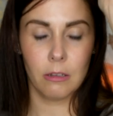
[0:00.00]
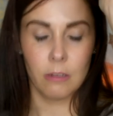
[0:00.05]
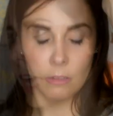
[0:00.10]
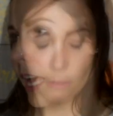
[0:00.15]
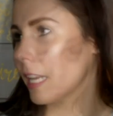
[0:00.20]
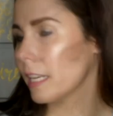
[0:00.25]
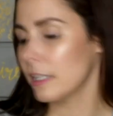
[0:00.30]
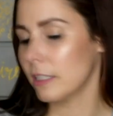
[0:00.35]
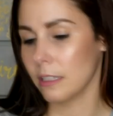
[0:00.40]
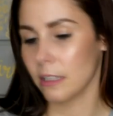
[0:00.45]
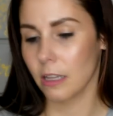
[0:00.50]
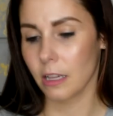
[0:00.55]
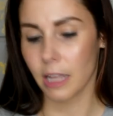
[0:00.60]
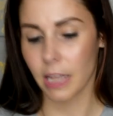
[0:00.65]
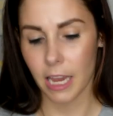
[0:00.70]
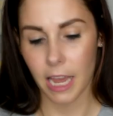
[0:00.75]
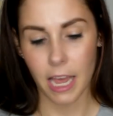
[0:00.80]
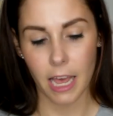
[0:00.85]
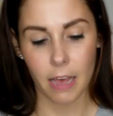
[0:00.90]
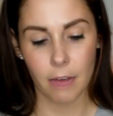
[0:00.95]
That is all I
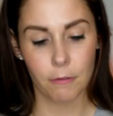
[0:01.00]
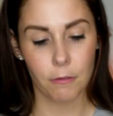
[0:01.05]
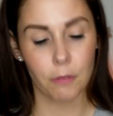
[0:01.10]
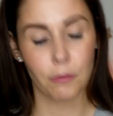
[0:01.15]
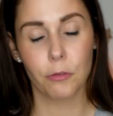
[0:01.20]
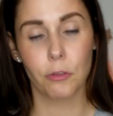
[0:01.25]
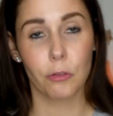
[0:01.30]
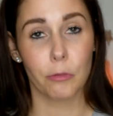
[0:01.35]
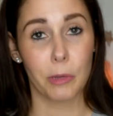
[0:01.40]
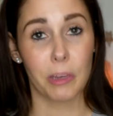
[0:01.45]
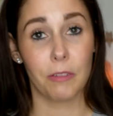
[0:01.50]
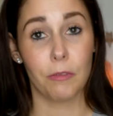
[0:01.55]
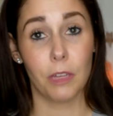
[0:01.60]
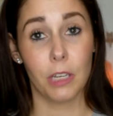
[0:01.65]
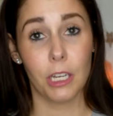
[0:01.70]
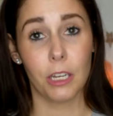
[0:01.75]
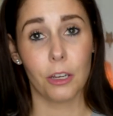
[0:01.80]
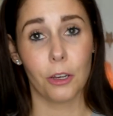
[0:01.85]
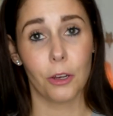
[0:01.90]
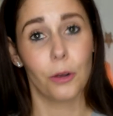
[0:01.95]
have for my
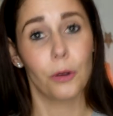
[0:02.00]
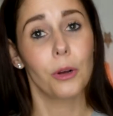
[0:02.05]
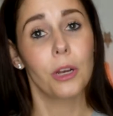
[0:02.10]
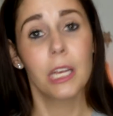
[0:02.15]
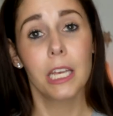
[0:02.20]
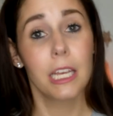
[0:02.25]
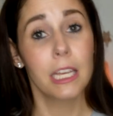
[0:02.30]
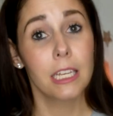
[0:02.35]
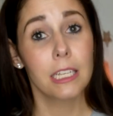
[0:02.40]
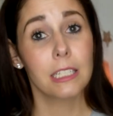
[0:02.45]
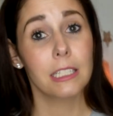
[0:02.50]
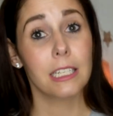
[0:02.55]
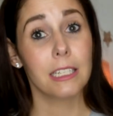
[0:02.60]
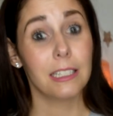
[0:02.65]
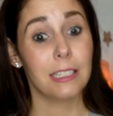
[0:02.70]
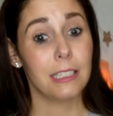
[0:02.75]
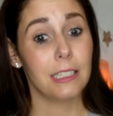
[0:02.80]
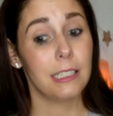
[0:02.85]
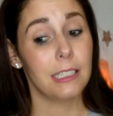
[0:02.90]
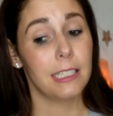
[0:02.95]
video
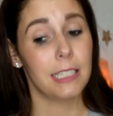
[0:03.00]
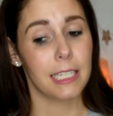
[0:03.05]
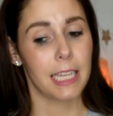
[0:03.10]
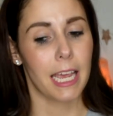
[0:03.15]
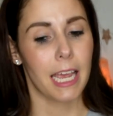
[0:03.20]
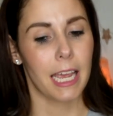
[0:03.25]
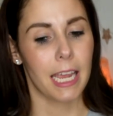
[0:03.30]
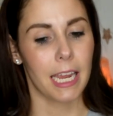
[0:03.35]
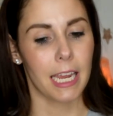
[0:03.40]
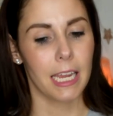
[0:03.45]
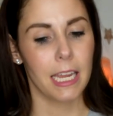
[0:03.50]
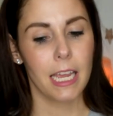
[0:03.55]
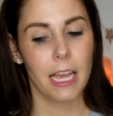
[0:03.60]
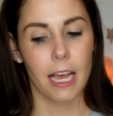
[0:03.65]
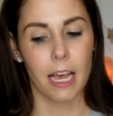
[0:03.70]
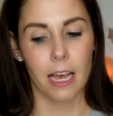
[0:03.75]
today.